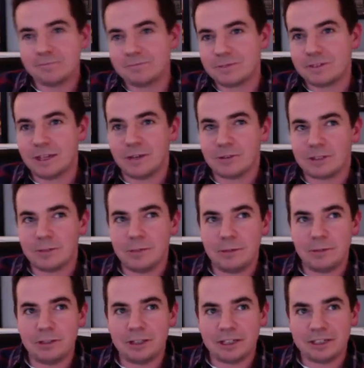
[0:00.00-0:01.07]
I would say
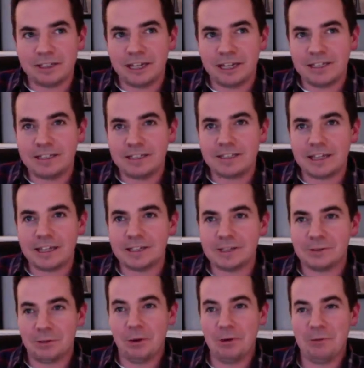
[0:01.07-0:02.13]
maybe like 90
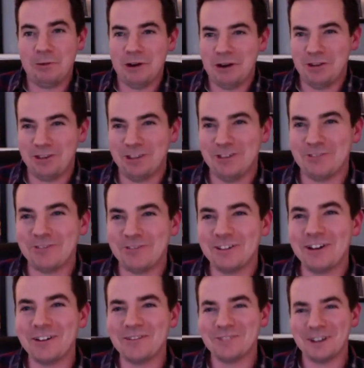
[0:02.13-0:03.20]
seconds worth of
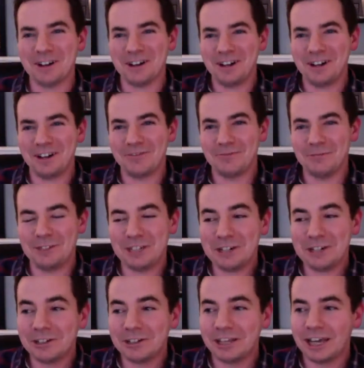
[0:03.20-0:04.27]

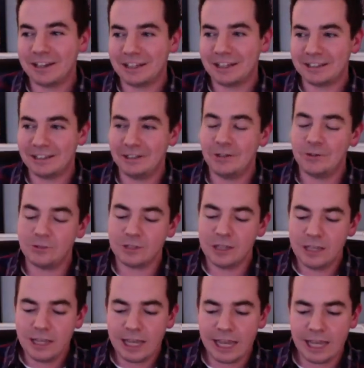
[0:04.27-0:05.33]
material out of that to use,
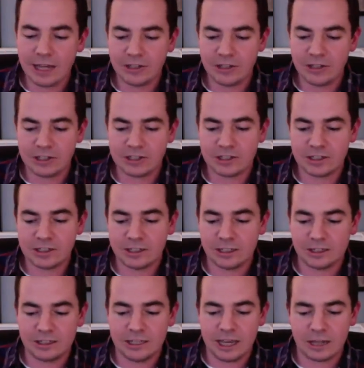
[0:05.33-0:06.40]
and just to
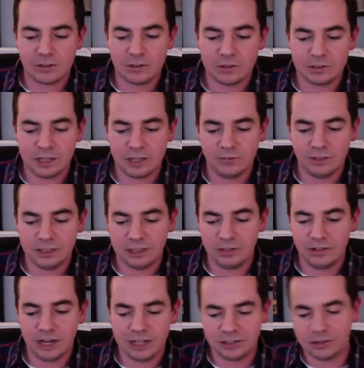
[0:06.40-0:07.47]
get the actors kind of like
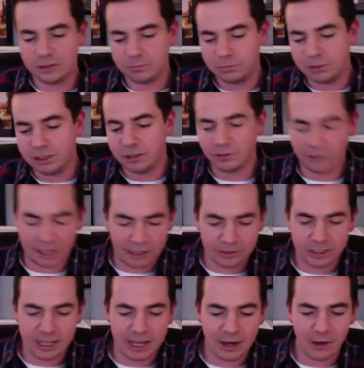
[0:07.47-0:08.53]
interacting, playing around
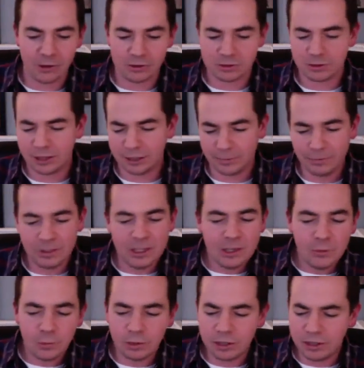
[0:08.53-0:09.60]
the house, like
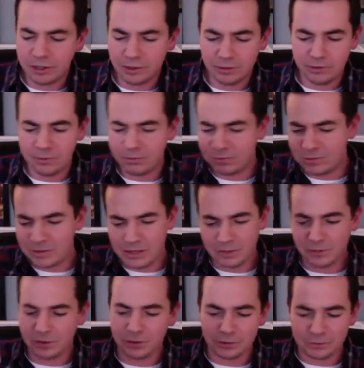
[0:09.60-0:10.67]
with
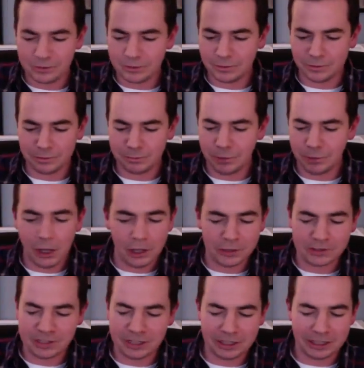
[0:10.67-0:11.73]
that the Paul
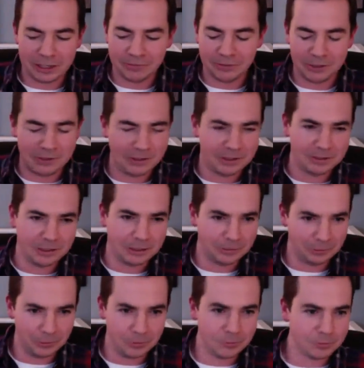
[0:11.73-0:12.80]
saying a lot of funny things like
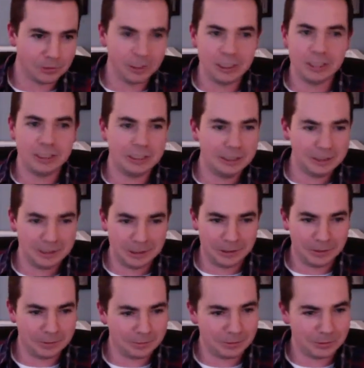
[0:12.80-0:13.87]
the roof's leaky,
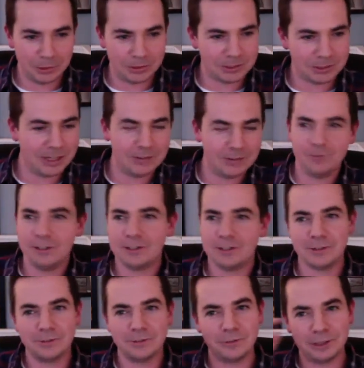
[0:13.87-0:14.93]
Tony's gonna have to fix
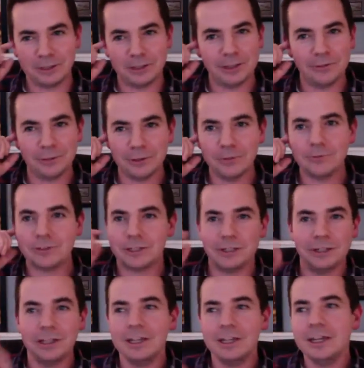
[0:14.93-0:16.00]
the leaky roofs,
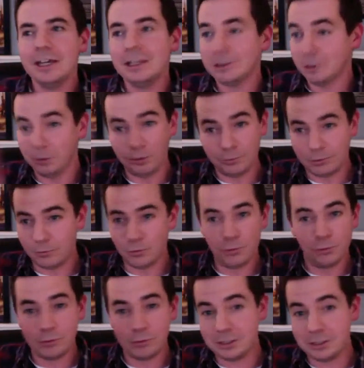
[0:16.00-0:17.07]
and the
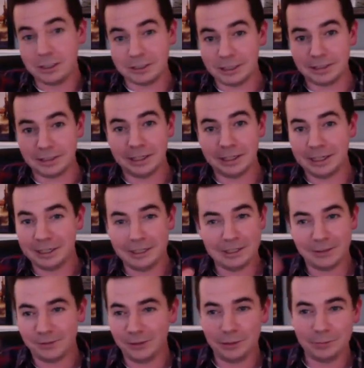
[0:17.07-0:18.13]
roof was leaking that day, and he just filmed